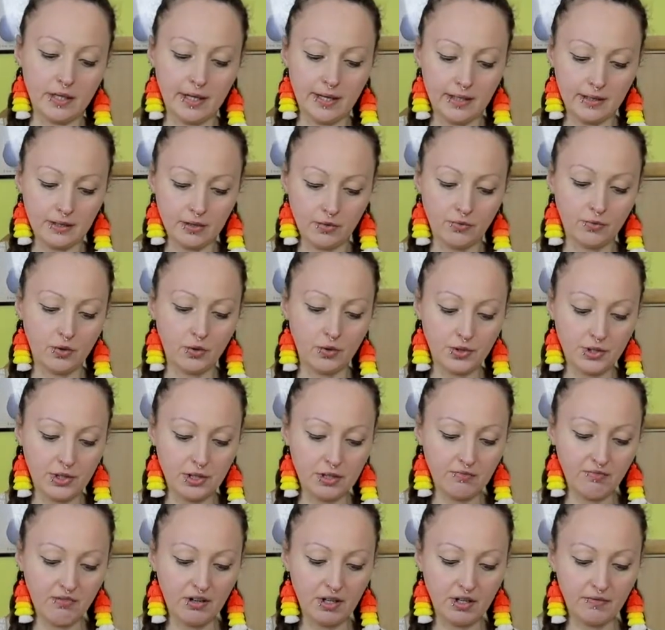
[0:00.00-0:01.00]
And of course
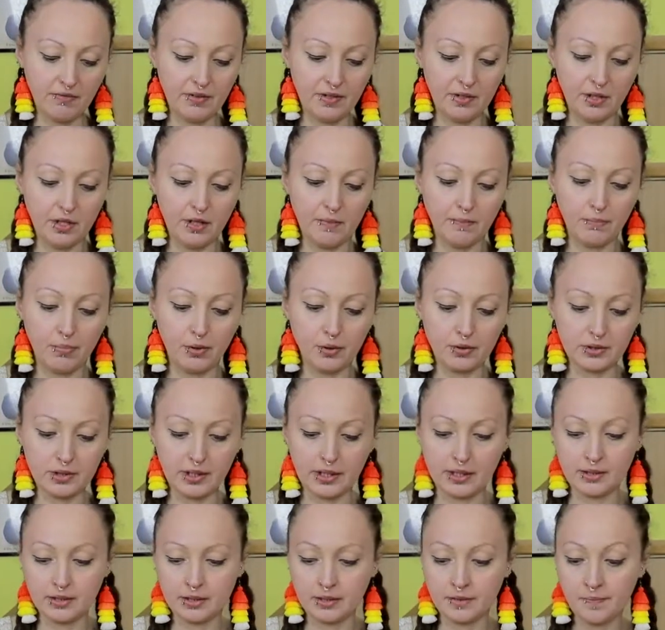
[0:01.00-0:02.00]
it's very
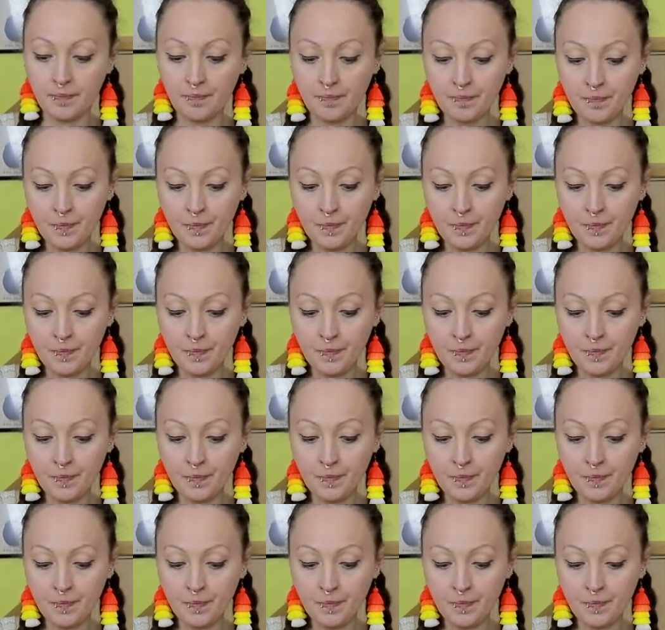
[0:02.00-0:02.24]
important